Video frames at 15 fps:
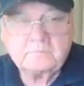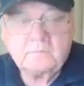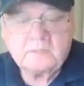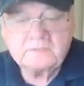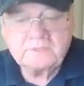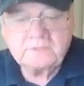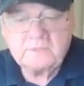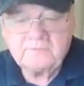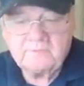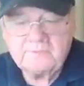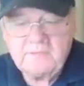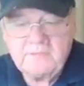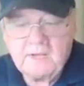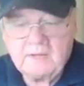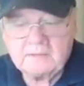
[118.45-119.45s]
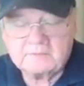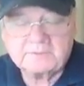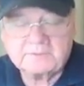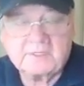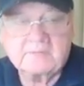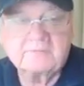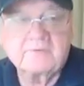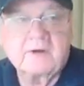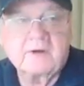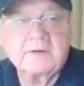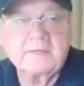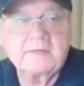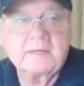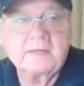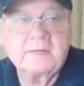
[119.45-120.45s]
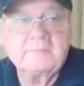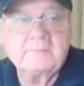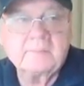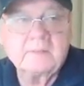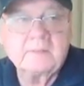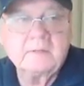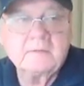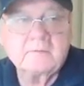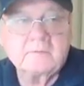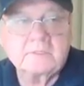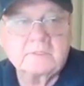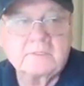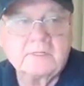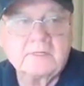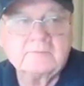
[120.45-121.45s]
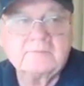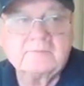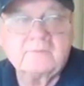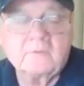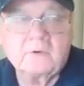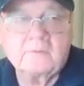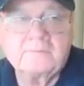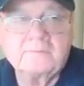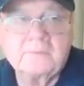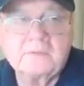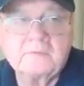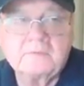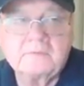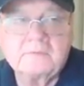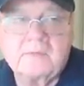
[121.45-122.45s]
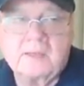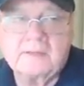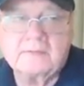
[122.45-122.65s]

So from Yonkers on a Friday night, Rick Needham for Day